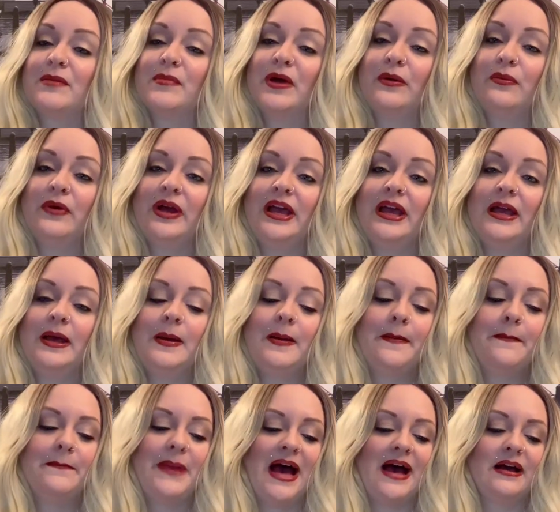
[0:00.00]
my way
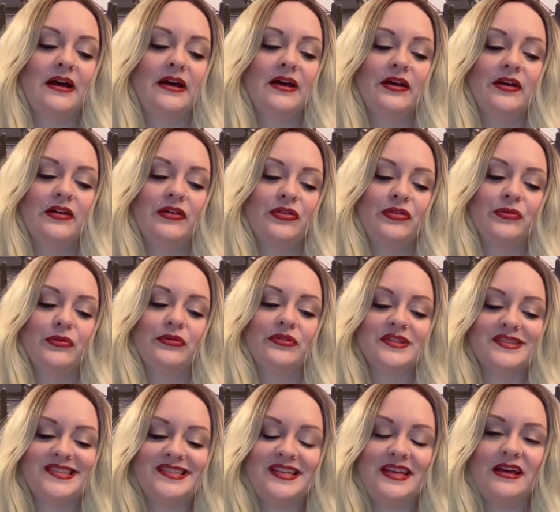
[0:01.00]
back through
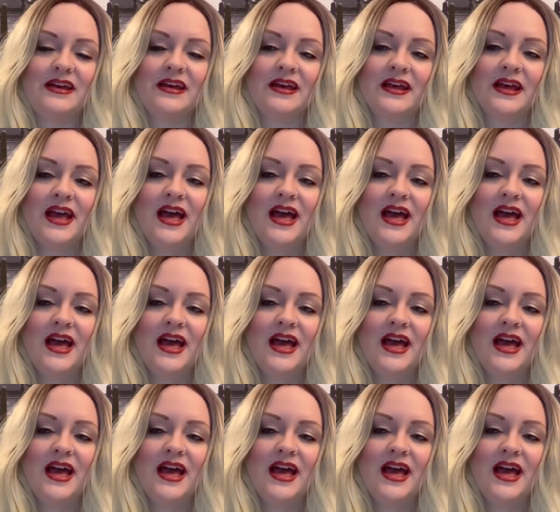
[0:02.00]
the Sikh.